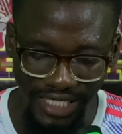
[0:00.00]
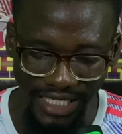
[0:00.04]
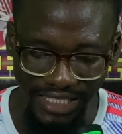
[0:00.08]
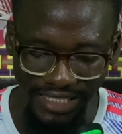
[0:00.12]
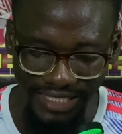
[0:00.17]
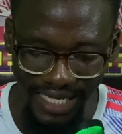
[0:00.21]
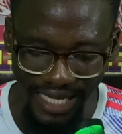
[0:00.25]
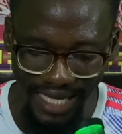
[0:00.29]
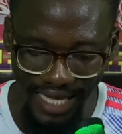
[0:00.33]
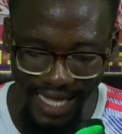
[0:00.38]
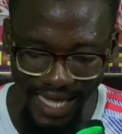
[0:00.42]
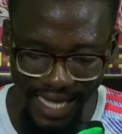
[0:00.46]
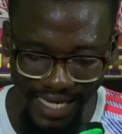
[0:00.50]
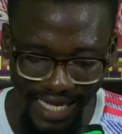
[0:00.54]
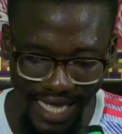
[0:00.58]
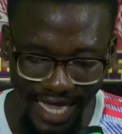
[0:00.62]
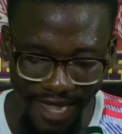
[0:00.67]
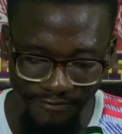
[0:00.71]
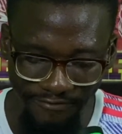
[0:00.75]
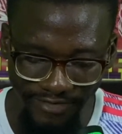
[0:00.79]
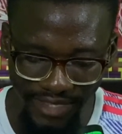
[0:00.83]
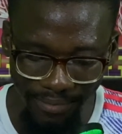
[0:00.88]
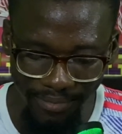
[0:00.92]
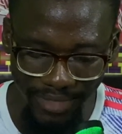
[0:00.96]
Erik ten Hag
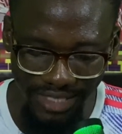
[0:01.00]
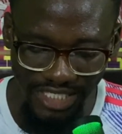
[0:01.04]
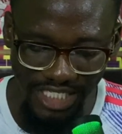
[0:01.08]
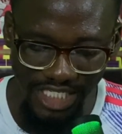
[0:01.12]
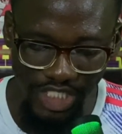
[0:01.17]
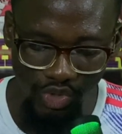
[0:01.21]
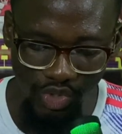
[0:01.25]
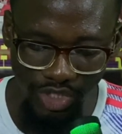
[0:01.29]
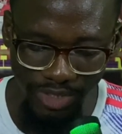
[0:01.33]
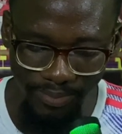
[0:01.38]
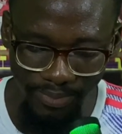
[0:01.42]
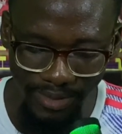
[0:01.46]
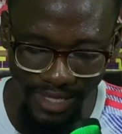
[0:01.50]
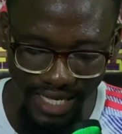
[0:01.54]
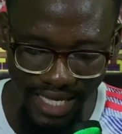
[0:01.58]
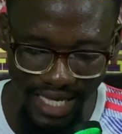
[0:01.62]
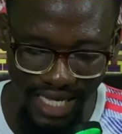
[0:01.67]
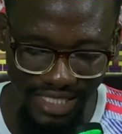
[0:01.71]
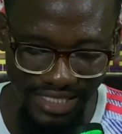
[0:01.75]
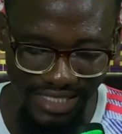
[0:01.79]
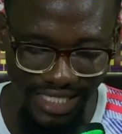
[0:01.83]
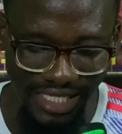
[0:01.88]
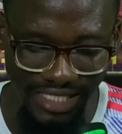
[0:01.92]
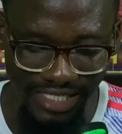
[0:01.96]
after meetings with
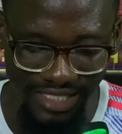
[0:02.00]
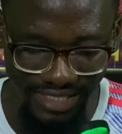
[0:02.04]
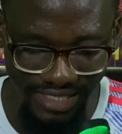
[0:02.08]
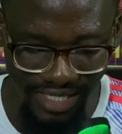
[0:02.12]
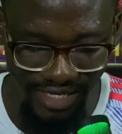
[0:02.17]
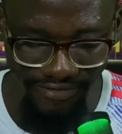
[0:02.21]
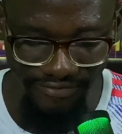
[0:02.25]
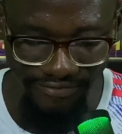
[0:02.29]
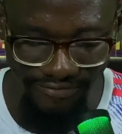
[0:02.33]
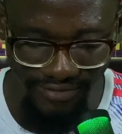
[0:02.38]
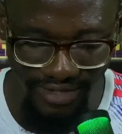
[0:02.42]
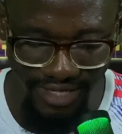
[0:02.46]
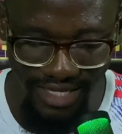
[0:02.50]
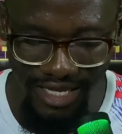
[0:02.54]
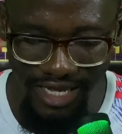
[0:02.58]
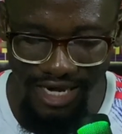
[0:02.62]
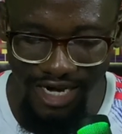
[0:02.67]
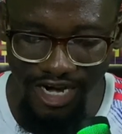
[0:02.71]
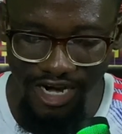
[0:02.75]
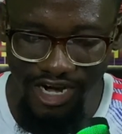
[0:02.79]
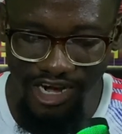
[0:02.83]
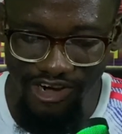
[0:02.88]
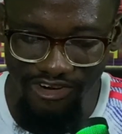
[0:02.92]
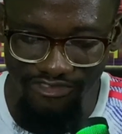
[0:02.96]
players and staff,
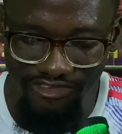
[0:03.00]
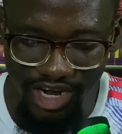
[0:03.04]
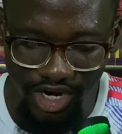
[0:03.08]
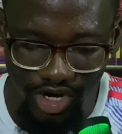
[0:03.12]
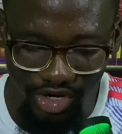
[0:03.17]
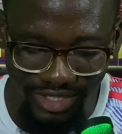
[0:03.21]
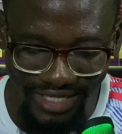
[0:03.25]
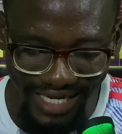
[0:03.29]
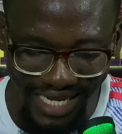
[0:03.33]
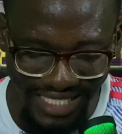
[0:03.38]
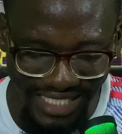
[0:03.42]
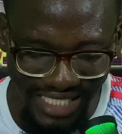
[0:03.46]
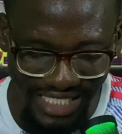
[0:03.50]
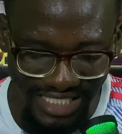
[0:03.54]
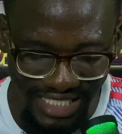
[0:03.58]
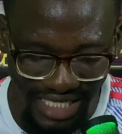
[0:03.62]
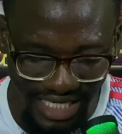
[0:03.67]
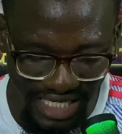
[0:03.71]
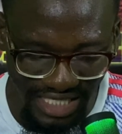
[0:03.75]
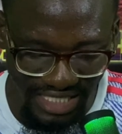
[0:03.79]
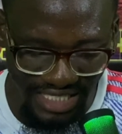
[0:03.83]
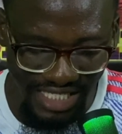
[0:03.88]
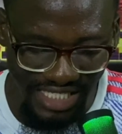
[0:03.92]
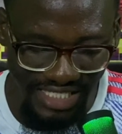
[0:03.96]
recognizing
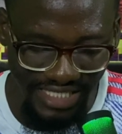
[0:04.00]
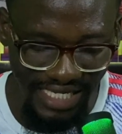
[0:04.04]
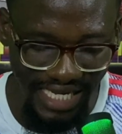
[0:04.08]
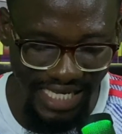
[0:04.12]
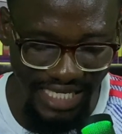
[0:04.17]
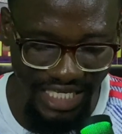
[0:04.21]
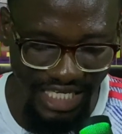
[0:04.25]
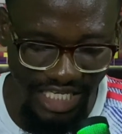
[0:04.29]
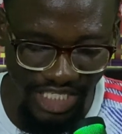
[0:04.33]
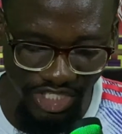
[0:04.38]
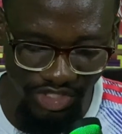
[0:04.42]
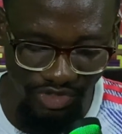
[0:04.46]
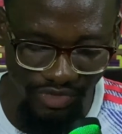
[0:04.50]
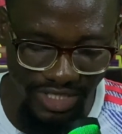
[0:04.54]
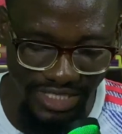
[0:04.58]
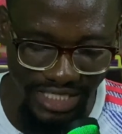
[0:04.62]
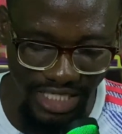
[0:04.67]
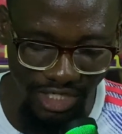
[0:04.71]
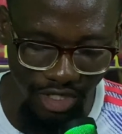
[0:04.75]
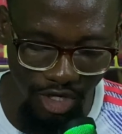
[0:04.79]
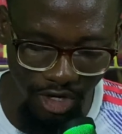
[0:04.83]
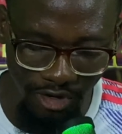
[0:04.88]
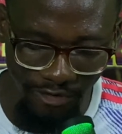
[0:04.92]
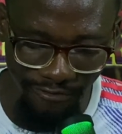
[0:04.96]
challenges like injuries
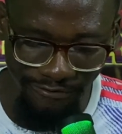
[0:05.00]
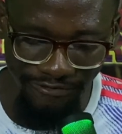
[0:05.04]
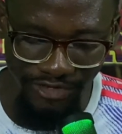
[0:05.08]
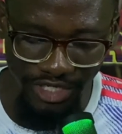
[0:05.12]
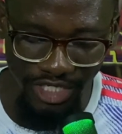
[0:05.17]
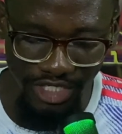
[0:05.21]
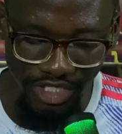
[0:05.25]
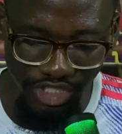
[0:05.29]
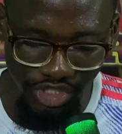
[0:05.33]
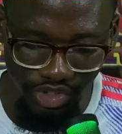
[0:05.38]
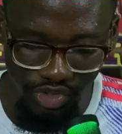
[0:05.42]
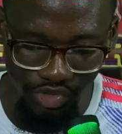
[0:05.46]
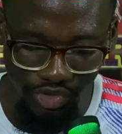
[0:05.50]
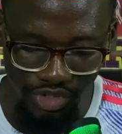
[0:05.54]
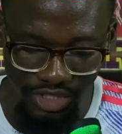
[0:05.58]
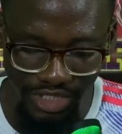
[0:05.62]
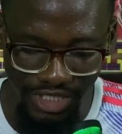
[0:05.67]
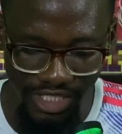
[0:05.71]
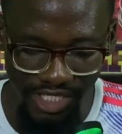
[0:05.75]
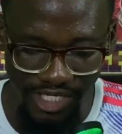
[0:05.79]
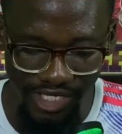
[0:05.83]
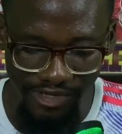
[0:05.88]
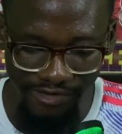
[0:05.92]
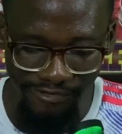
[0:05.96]
and off-field
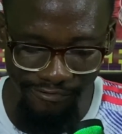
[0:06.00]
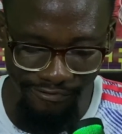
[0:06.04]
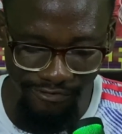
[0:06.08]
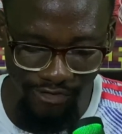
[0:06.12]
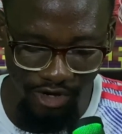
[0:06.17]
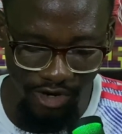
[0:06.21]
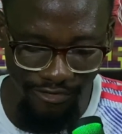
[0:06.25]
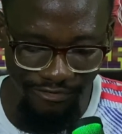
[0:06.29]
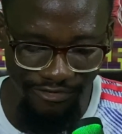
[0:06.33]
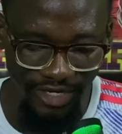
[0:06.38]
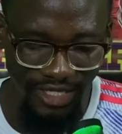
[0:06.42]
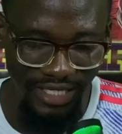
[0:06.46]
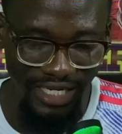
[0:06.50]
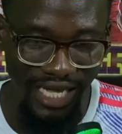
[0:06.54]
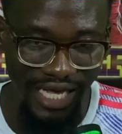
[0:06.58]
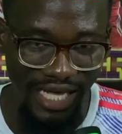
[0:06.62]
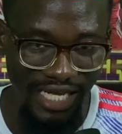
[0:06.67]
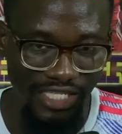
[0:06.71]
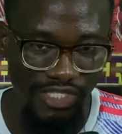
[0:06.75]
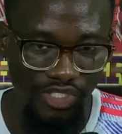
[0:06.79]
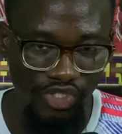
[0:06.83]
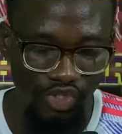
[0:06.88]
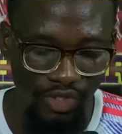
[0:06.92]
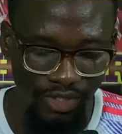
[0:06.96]
issues involving
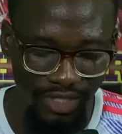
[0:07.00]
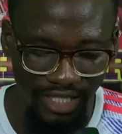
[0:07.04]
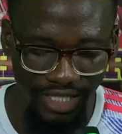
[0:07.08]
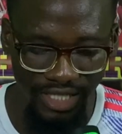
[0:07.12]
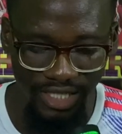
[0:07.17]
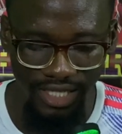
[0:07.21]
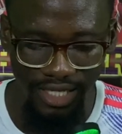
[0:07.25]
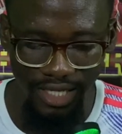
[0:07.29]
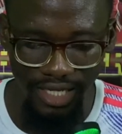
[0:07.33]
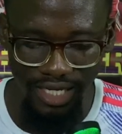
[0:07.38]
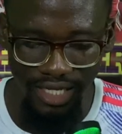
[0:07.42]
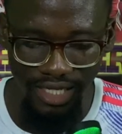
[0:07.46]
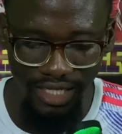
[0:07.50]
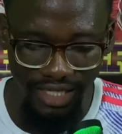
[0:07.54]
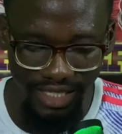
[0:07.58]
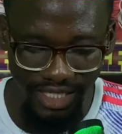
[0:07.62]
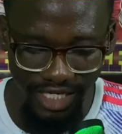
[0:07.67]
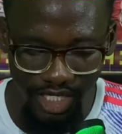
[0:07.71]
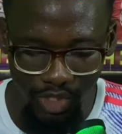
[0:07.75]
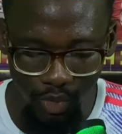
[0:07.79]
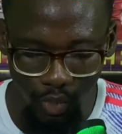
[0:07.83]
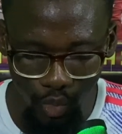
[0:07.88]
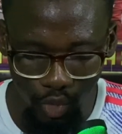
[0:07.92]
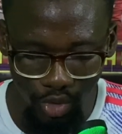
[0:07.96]
Anthony,
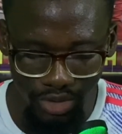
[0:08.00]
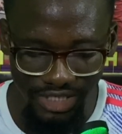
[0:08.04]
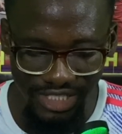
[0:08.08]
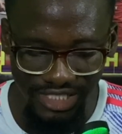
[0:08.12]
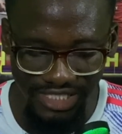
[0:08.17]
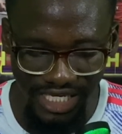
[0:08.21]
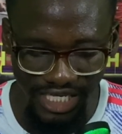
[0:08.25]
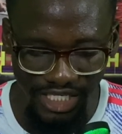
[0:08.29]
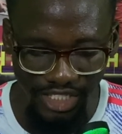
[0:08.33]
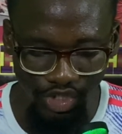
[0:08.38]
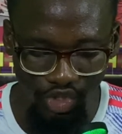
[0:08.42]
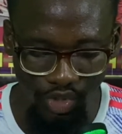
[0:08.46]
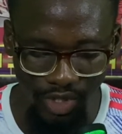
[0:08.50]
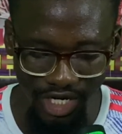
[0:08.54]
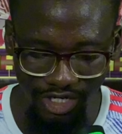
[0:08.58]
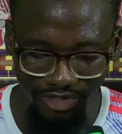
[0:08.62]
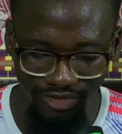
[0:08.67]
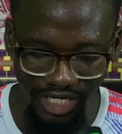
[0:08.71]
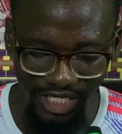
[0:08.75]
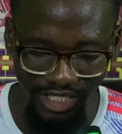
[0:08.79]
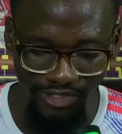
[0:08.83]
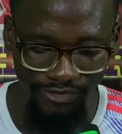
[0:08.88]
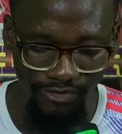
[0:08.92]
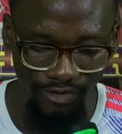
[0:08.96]
Greenwood, Sancho and
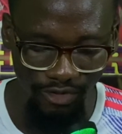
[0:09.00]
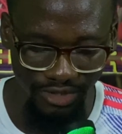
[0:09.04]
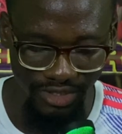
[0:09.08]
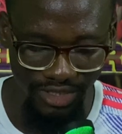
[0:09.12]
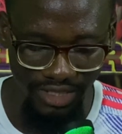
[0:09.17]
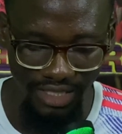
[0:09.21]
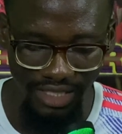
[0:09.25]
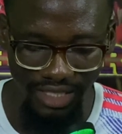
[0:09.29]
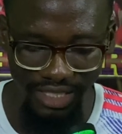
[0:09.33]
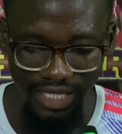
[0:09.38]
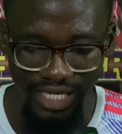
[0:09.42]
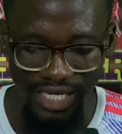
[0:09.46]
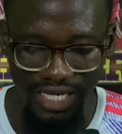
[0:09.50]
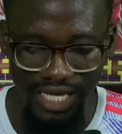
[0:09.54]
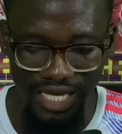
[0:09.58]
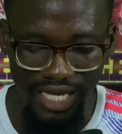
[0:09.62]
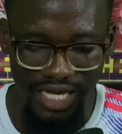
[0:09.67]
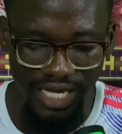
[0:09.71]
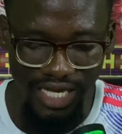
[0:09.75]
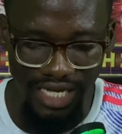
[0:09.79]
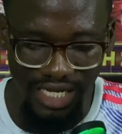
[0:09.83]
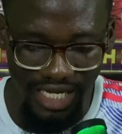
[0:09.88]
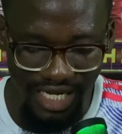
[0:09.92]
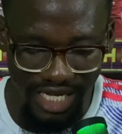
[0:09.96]
Rashford.
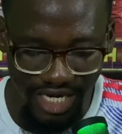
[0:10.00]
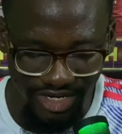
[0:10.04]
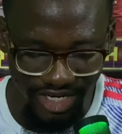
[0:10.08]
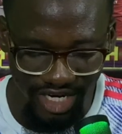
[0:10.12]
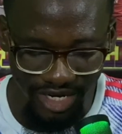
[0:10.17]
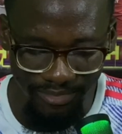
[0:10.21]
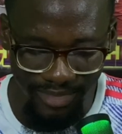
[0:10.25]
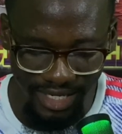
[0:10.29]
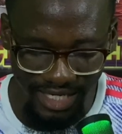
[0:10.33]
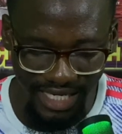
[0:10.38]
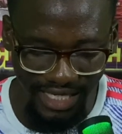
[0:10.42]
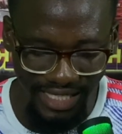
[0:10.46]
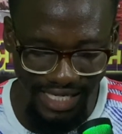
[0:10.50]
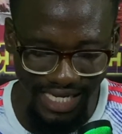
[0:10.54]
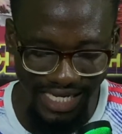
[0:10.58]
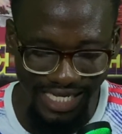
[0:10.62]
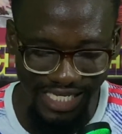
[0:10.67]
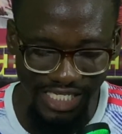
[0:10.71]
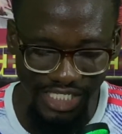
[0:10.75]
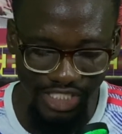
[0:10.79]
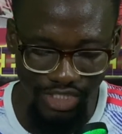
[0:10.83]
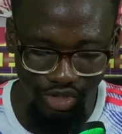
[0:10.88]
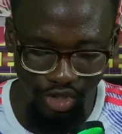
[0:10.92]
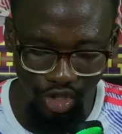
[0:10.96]
Kieran McKenna
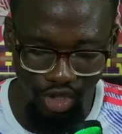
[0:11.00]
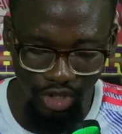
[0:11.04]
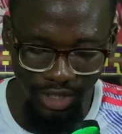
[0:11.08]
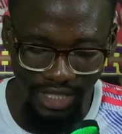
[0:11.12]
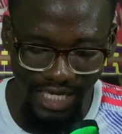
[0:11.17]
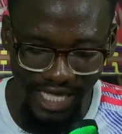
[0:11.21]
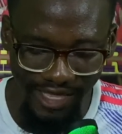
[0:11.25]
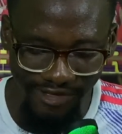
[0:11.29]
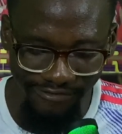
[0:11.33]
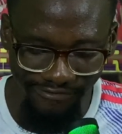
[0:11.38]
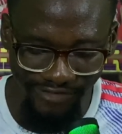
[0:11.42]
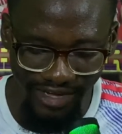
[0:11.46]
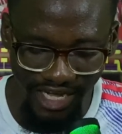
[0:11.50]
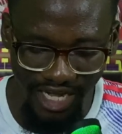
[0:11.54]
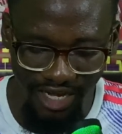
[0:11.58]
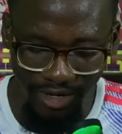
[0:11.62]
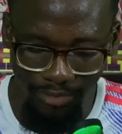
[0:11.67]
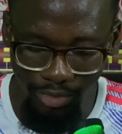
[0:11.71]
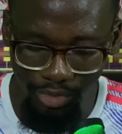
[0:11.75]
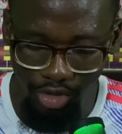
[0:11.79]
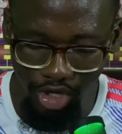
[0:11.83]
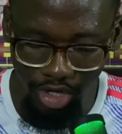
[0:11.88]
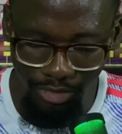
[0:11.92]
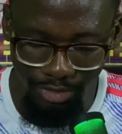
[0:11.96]
is no longer a
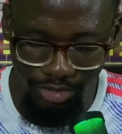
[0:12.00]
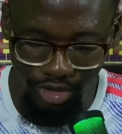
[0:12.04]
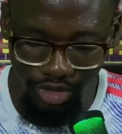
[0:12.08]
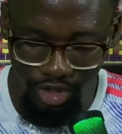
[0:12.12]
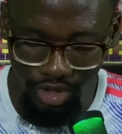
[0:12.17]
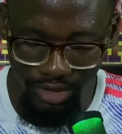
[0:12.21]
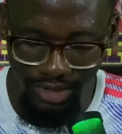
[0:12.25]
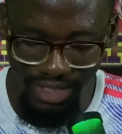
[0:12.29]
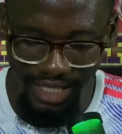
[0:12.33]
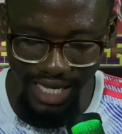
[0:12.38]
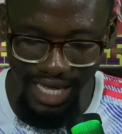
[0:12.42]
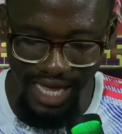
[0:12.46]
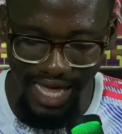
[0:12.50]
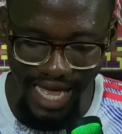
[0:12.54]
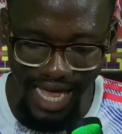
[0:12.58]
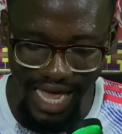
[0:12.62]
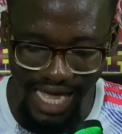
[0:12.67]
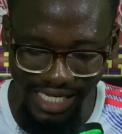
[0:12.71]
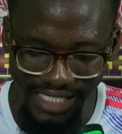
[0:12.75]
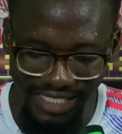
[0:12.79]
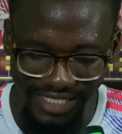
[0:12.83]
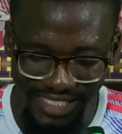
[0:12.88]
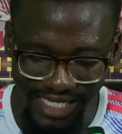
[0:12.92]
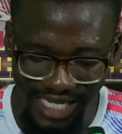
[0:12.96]
viable option
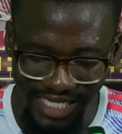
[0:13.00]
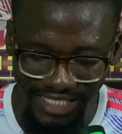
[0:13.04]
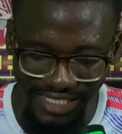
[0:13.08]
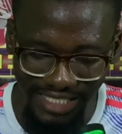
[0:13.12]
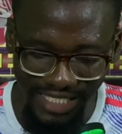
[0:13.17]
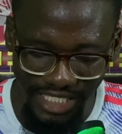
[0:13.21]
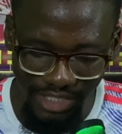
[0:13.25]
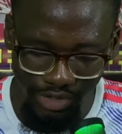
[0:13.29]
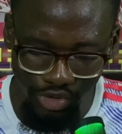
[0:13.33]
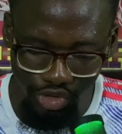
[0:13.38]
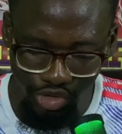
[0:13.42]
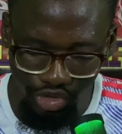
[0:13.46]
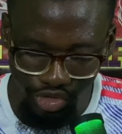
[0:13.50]
and there's little